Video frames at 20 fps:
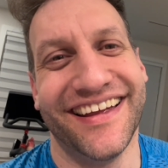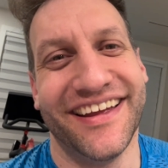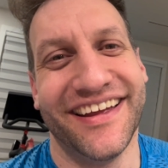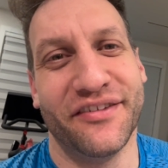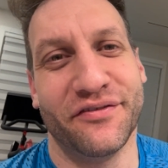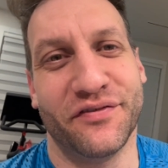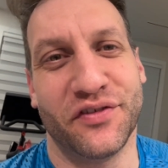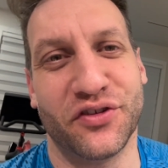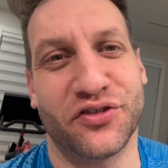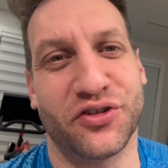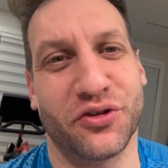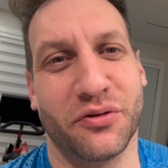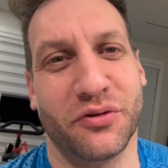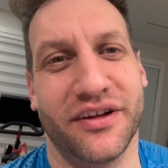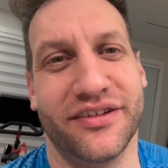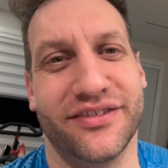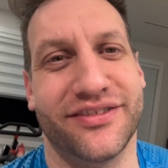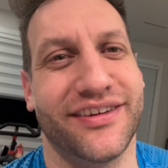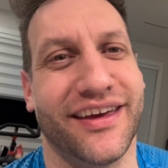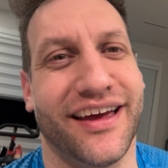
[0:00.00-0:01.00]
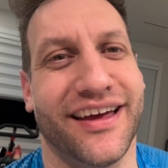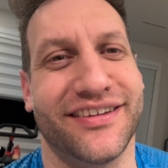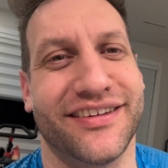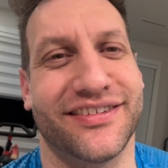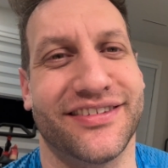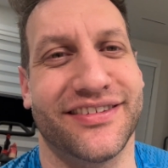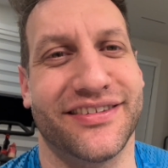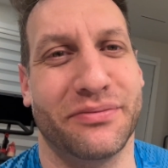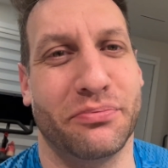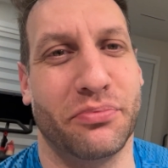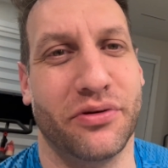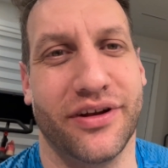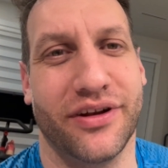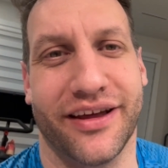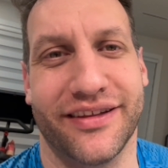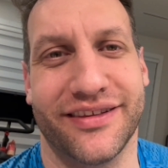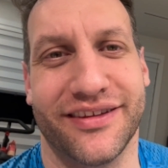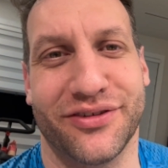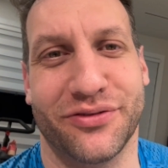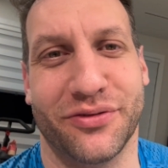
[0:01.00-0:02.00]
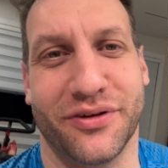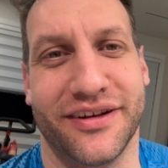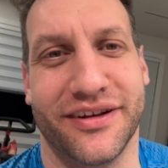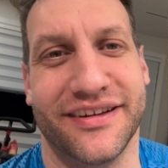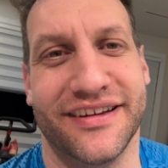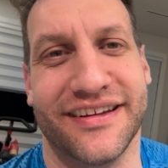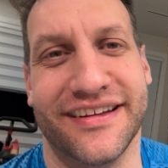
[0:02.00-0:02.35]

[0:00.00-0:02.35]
Future ones, yes, but not this one.